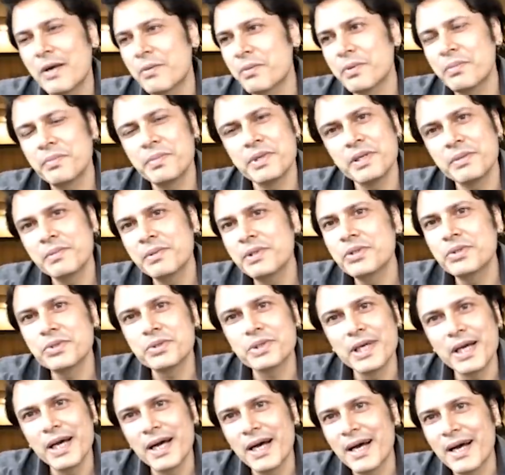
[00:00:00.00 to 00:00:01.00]
I wouldn't be able to.
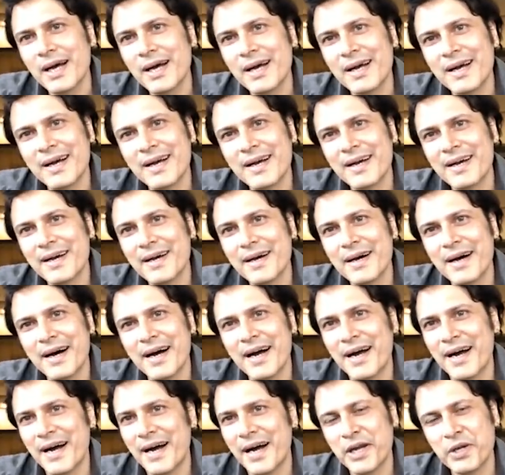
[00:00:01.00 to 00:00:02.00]

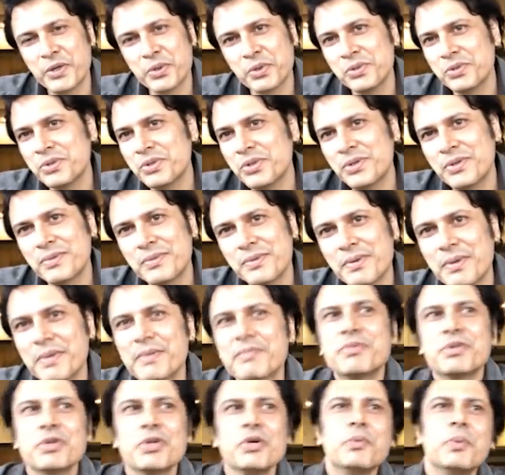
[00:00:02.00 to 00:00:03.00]
Yeah. I don't know.
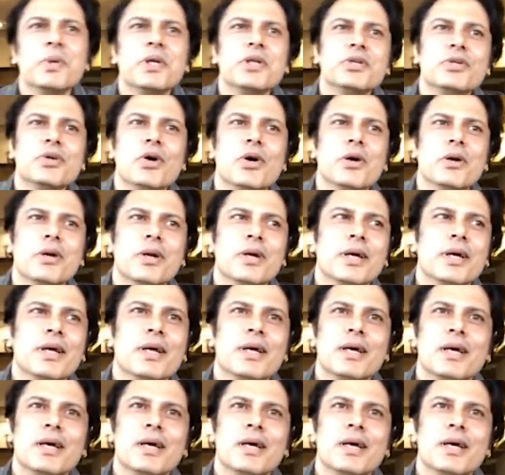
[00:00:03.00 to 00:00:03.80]
You know, when you're...